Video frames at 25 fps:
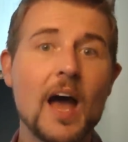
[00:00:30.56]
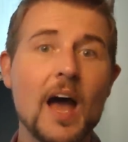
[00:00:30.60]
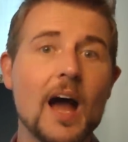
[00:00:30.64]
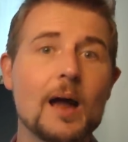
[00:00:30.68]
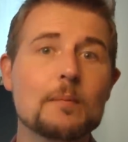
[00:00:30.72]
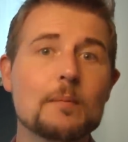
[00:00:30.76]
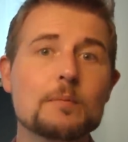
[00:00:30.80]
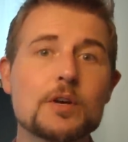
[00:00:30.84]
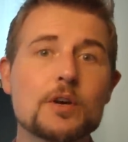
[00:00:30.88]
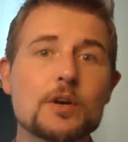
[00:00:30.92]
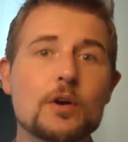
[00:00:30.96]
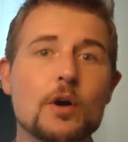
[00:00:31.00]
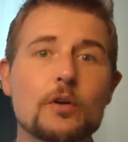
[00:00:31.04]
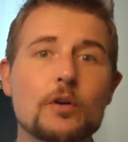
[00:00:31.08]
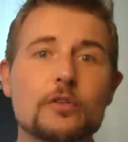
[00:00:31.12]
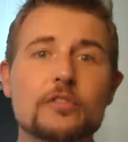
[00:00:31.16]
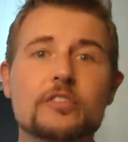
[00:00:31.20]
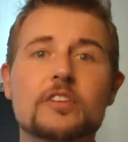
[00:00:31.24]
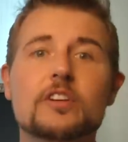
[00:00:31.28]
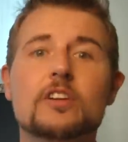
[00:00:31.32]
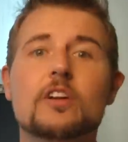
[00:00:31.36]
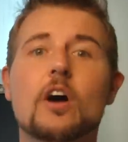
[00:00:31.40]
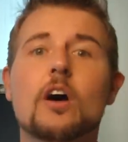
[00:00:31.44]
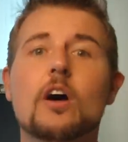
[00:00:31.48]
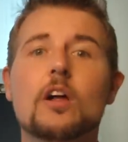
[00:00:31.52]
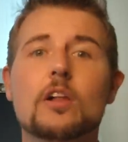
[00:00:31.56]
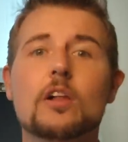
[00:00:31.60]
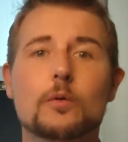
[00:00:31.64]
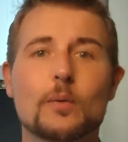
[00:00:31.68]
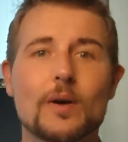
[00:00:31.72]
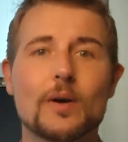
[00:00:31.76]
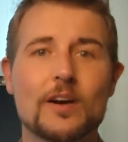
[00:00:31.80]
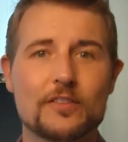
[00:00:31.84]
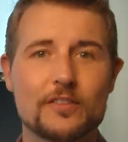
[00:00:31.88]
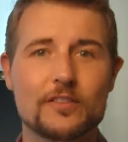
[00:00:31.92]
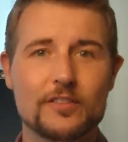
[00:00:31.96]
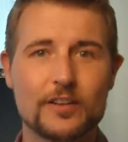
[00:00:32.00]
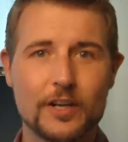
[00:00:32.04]
I'm your host and all
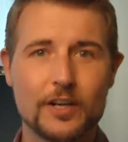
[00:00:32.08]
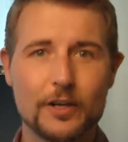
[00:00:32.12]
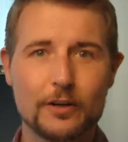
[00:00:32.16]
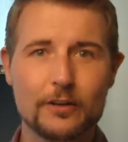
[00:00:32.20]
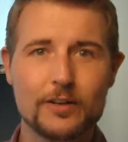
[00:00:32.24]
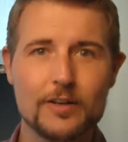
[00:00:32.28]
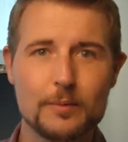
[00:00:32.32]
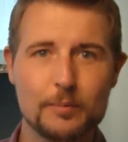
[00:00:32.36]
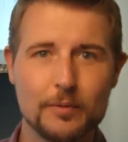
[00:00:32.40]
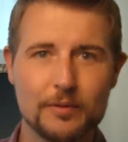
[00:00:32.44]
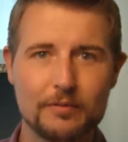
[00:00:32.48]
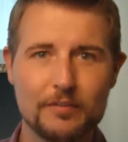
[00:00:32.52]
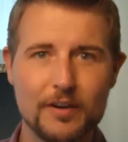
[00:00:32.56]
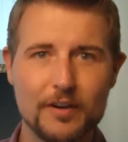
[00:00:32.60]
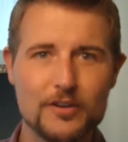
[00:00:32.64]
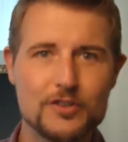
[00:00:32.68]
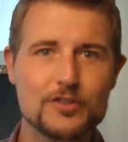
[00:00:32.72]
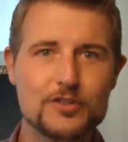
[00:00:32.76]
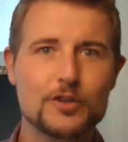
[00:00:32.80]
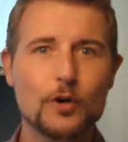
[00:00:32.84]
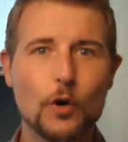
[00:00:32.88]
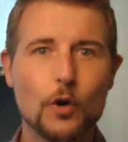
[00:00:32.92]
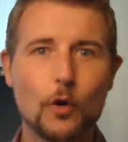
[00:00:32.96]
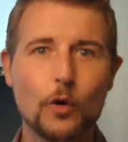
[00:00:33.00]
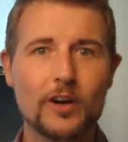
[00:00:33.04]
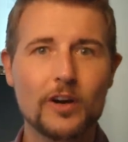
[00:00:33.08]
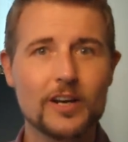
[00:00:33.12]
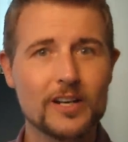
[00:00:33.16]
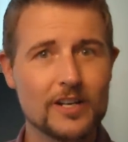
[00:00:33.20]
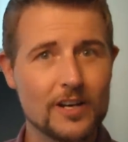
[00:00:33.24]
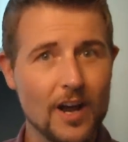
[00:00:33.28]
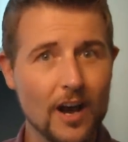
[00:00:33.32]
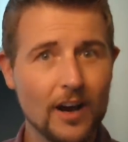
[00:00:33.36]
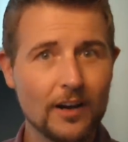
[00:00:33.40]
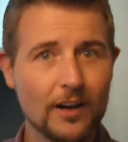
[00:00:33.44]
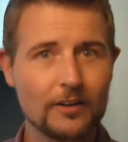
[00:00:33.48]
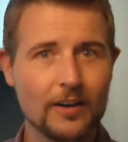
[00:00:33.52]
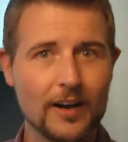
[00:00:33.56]
around security professional, Corey
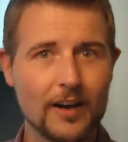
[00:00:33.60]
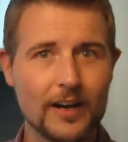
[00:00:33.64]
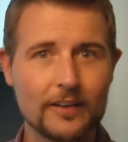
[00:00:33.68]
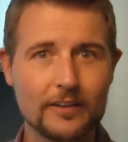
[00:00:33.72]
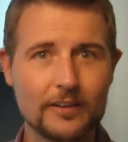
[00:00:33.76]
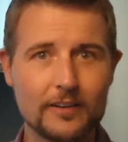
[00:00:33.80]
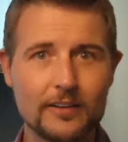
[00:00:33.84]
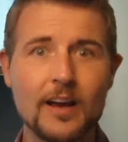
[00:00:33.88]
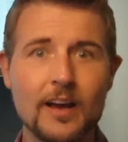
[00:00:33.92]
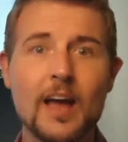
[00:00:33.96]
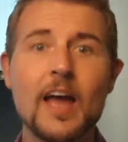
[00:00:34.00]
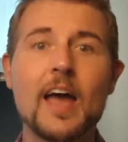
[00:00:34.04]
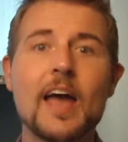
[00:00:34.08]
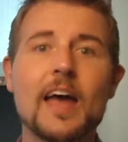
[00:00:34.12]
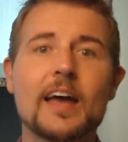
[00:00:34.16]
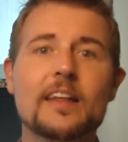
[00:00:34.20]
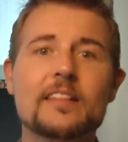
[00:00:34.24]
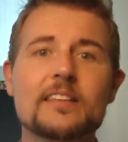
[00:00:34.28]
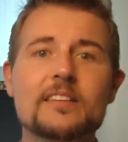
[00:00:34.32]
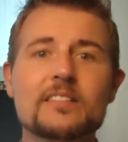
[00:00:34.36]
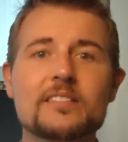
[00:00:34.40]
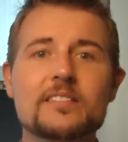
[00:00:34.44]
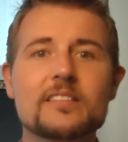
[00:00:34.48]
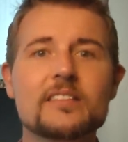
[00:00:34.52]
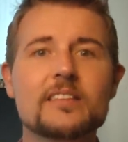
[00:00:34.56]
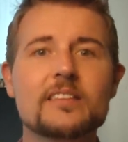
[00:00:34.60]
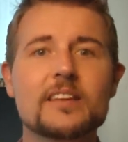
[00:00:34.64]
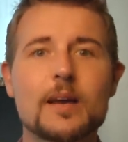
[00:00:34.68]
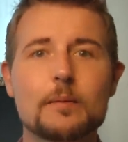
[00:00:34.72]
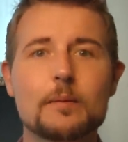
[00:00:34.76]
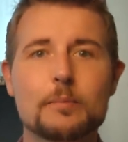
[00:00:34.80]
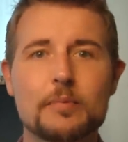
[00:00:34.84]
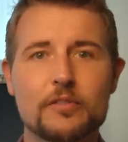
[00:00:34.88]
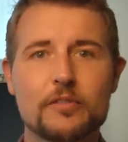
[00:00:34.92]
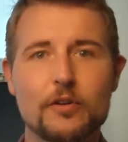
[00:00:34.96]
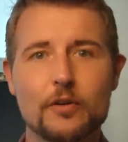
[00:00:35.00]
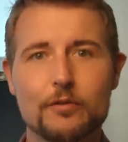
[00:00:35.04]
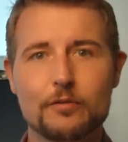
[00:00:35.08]
Nachreiner, and this is the
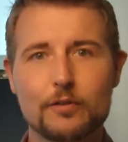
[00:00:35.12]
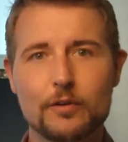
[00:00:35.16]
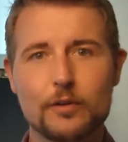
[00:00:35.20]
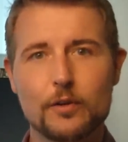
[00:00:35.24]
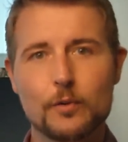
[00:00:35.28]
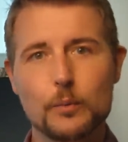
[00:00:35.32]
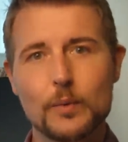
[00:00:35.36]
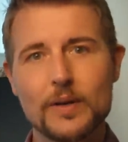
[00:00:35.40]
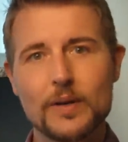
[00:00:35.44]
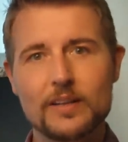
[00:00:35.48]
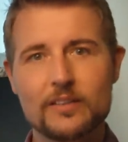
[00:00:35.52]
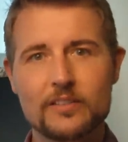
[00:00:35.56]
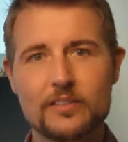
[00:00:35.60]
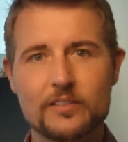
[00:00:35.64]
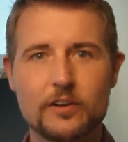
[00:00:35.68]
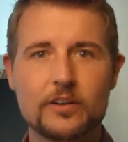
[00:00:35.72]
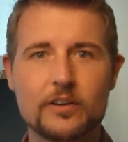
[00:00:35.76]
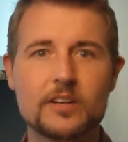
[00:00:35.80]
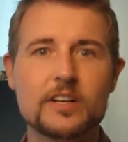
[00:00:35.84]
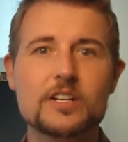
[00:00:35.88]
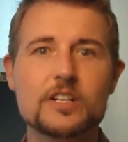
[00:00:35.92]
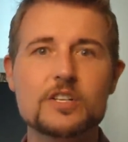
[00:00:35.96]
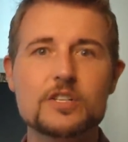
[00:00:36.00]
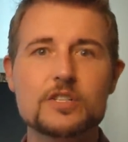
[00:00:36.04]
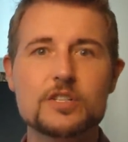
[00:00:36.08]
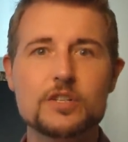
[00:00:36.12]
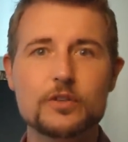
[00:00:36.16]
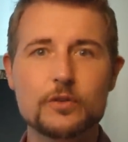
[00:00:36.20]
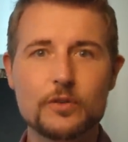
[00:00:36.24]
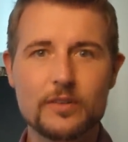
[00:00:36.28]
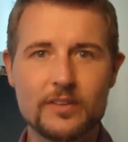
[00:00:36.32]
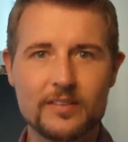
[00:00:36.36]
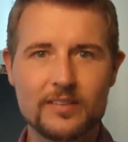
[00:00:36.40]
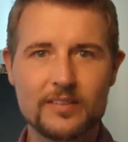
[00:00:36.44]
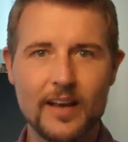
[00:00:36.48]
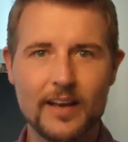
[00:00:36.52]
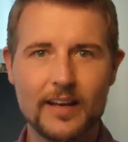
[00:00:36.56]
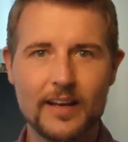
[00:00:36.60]
episode for the week starting
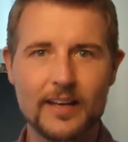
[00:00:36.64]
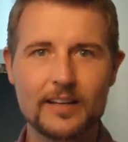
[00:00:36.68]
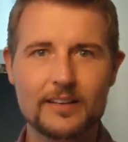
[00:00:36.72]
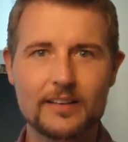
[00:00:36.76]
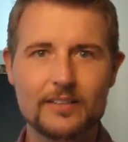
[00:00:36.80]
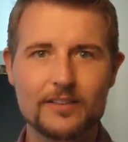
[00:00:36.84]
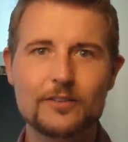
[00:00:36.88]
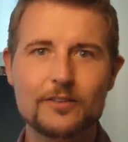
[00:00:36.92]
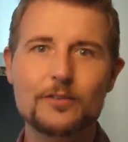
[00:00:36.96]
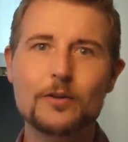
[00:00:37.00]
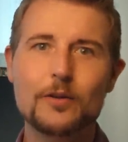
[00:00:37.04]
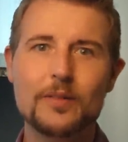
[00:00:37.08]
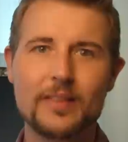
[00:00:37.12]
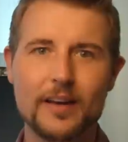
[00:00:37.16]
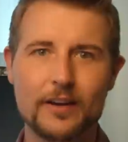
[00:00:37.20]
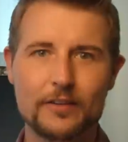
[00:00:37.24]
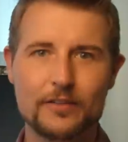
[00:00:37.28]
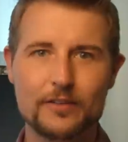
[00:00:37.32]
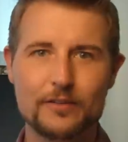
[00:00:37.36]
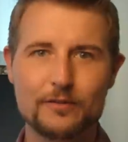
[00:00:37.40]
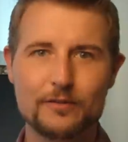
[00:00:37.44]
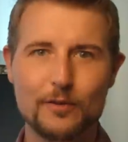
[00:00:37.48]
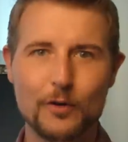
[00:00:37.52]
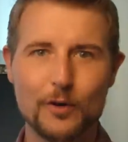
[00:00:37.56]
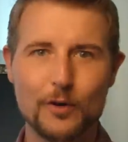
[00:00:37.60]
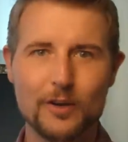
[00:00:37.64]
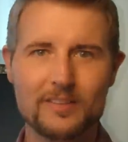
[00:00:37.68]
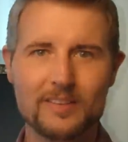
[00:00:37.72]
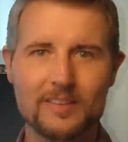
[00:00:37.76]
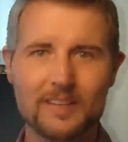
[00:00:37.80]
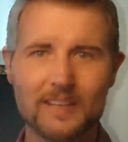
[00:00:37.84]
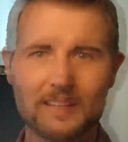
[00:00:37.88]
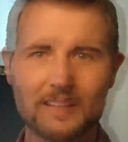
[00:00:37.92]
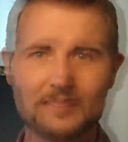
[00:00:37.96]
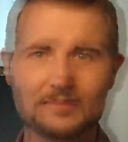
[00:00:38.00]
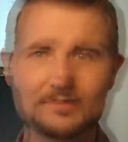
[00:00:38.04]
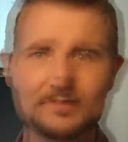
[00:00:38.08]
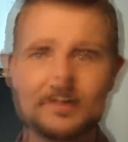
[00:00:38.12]
June 2nd,
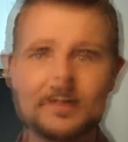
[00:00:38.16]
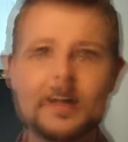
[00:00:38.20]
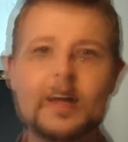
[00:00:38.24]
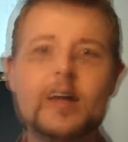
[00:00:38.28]
2014.